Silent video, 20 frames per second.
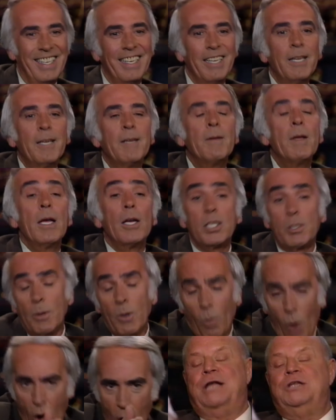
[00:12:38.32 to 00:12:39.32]
Hope came in, and
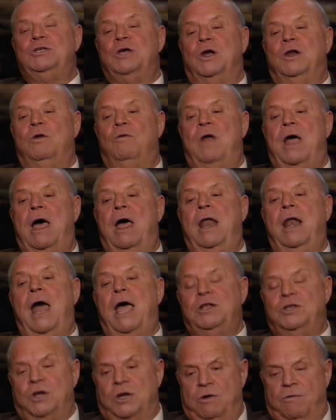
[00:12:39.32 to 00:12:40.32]
I
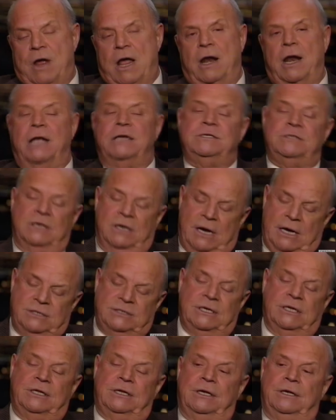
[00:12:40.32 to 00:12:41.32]
turned around and I said
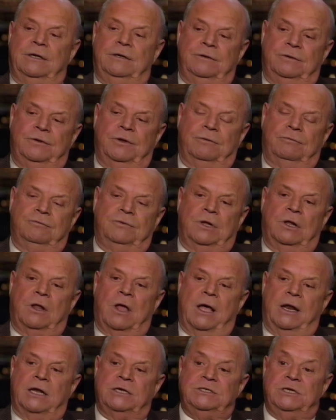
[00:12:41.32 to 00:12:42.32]
the line, I
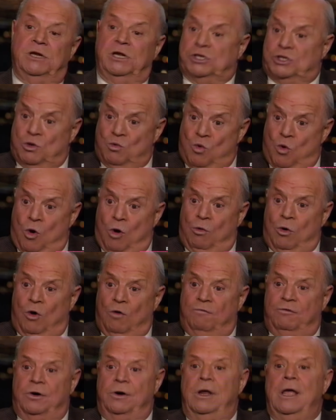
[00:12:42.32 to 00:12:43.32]
said, is the war over?
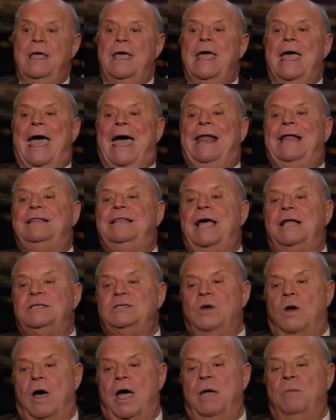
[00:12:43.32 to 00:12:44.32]
And at that
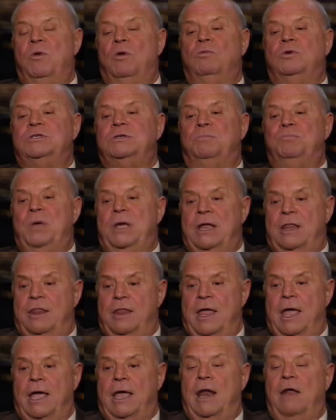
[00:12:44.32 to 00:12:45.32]
time, it was a big thing,
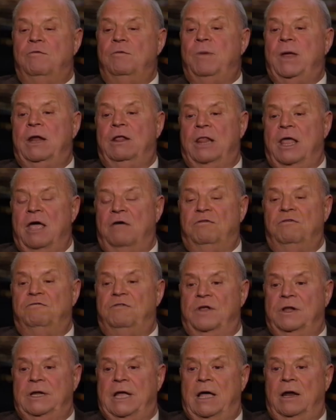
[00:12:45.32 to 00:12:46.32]
and everybody laughed and fell
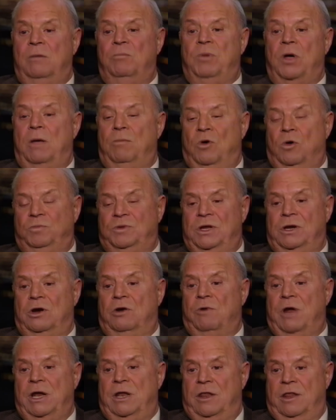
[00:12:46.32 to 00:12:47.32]
down, and Bob Hope did a great
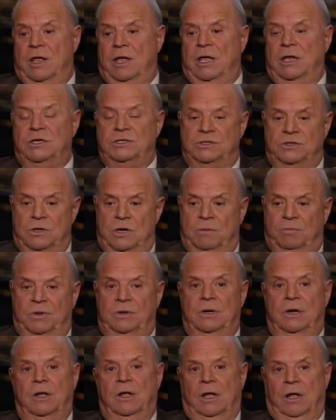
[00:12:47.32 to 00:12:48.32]
thing. He stood up and
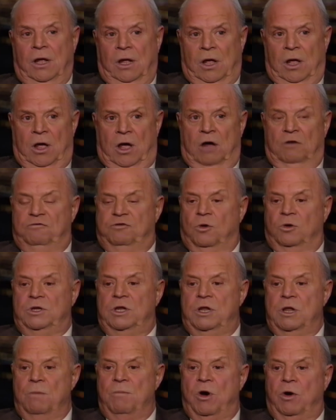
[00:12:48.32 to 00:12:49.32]
unfolded the
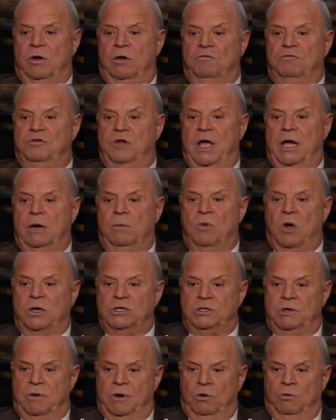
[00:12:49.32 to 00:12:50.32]
American flag and marched
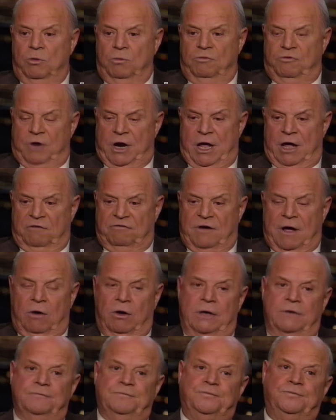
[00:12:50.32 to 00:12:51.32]
around the room for a half
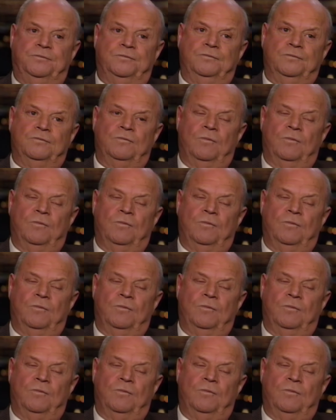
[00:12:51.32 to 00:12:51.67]
hour.